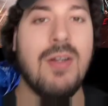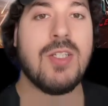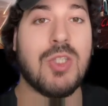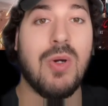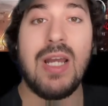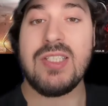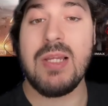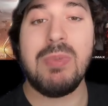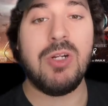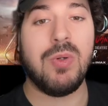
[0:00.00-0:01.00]
So guys, let
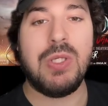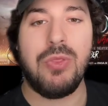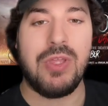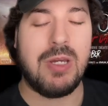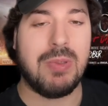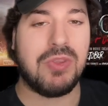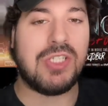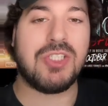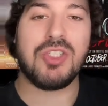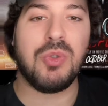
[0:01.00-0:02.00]
me know what you think about
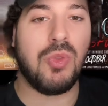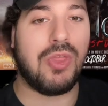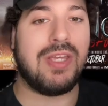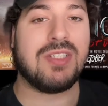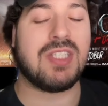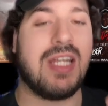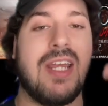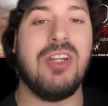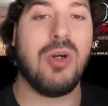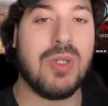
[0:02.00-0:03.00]
these two things that I
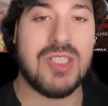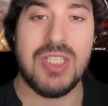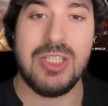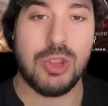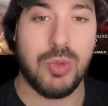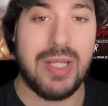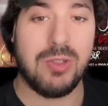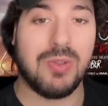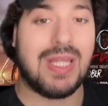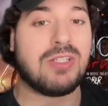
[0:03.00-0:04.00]
noticed in the
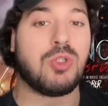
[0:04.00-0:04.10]
trailer that